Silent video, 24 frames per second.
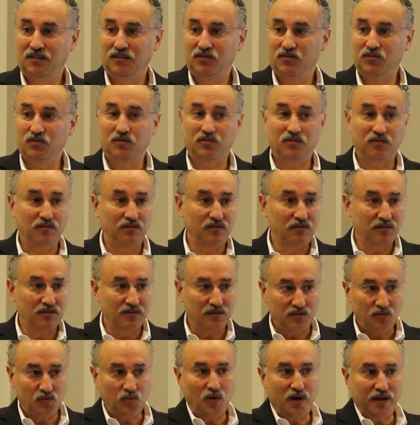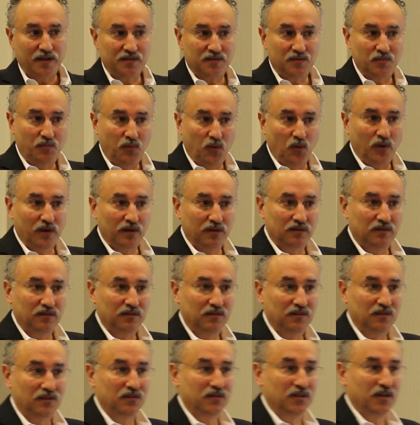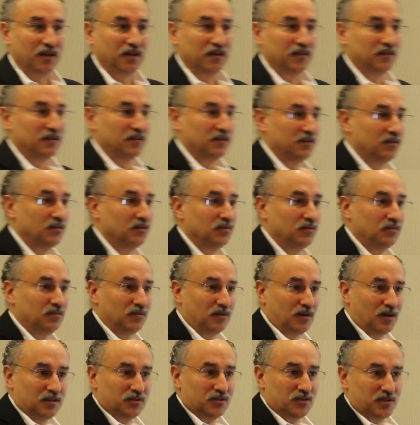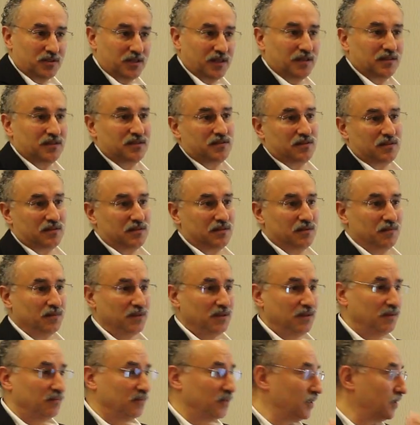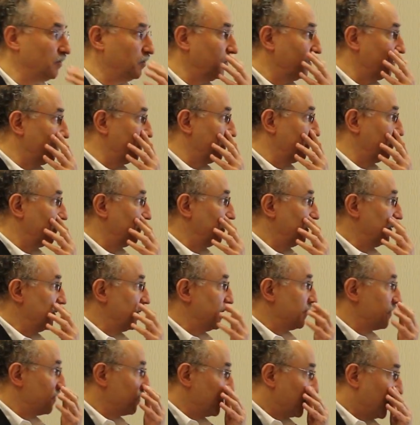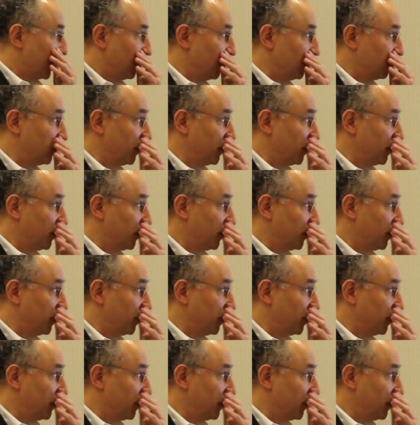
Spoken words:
So this is why it's important, okay, to understand the system and then manipulate it.